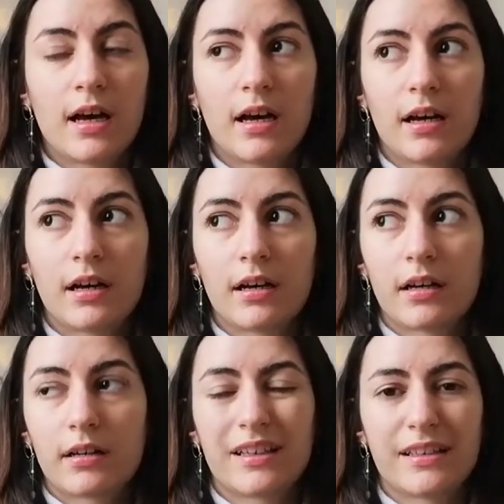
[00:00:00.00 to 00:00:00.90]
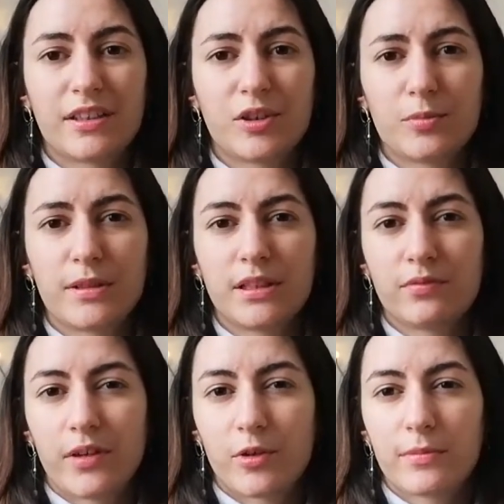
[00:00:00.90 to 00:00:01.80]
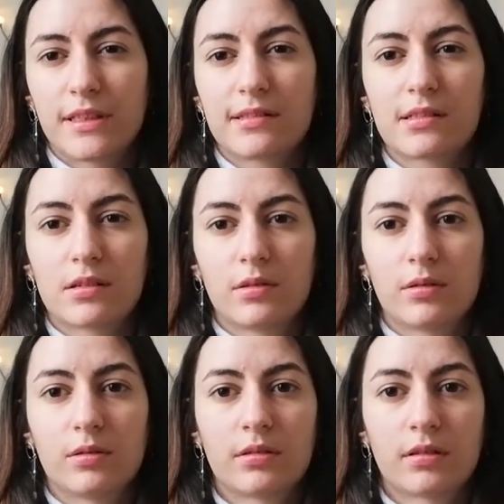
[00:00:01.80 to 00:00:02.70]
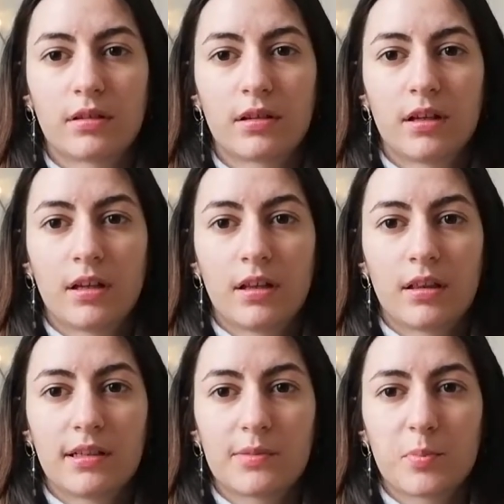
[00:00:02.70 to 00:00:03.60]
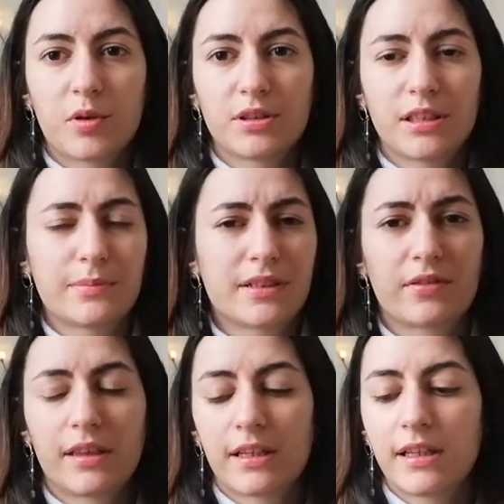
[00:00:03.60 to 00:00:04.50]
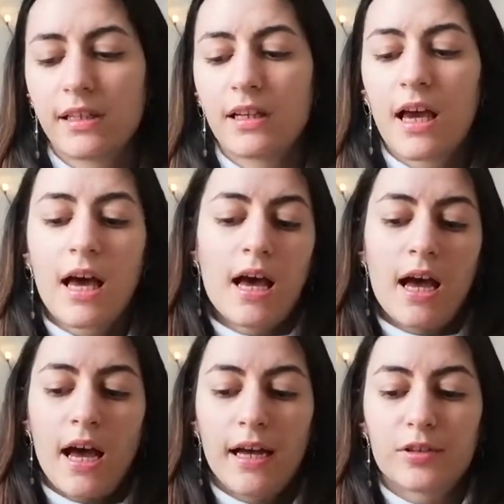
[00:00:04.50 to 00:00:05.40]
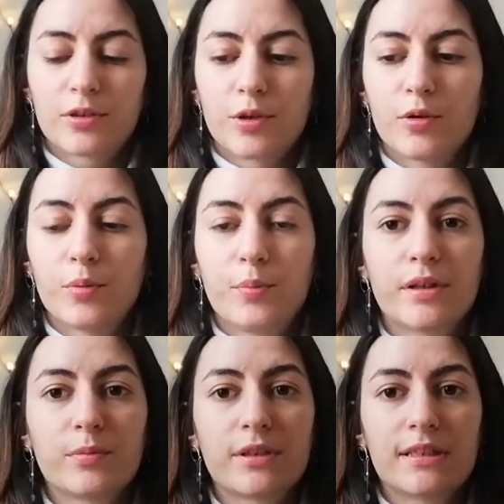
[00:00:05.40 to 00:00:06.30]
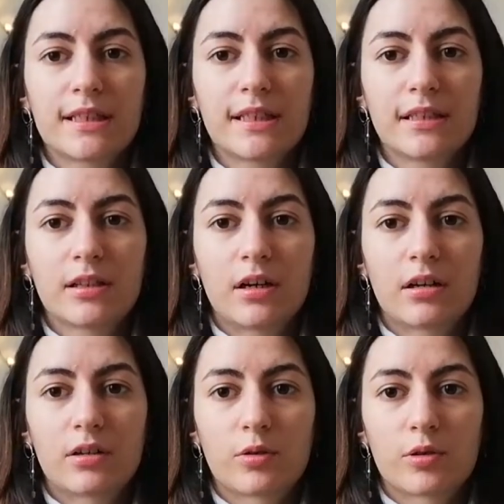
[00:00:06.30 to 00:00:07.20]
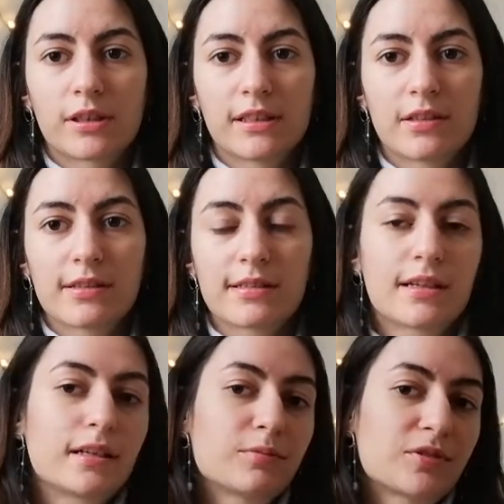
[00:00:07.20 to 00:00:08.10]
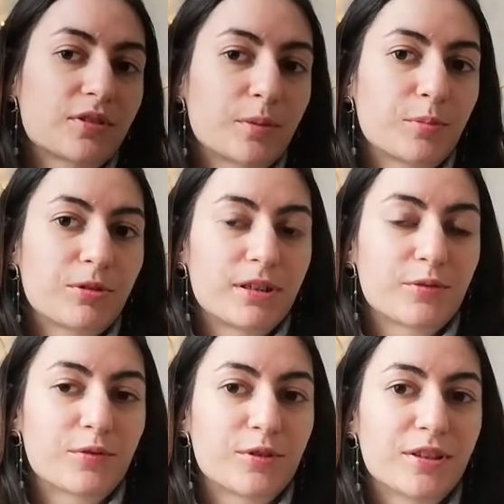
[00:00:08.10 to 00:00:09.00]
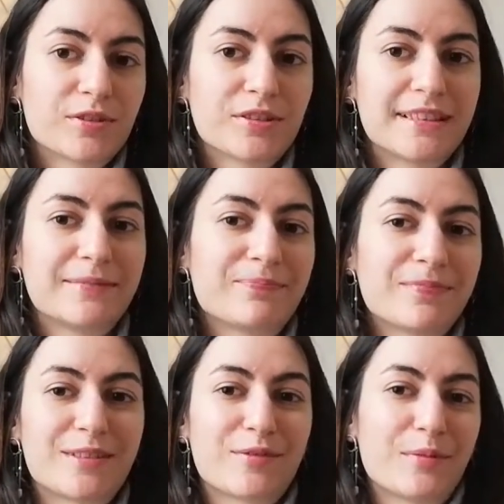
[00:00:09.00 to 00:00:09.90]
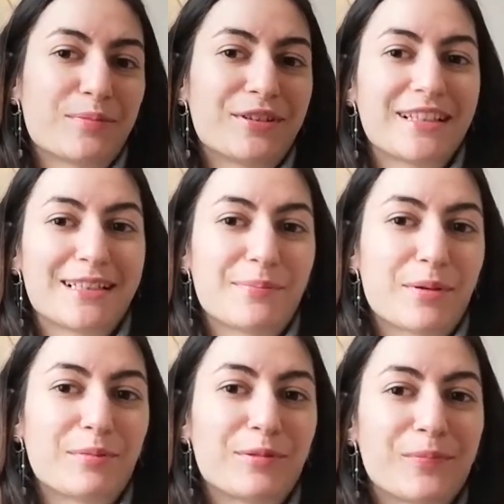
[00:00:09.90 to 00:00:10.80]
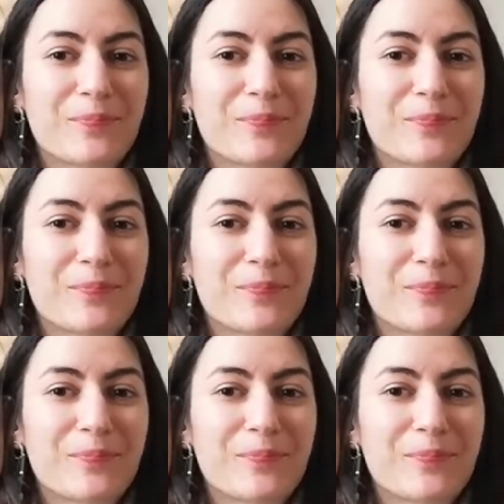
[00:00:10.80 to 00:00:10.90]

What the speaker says: are in humid environments, so this pot keeps everything in. I don't know, but we're taking our orchid outside. I'm just gonna put it here for you guys to see. It's very pretty, it's purple.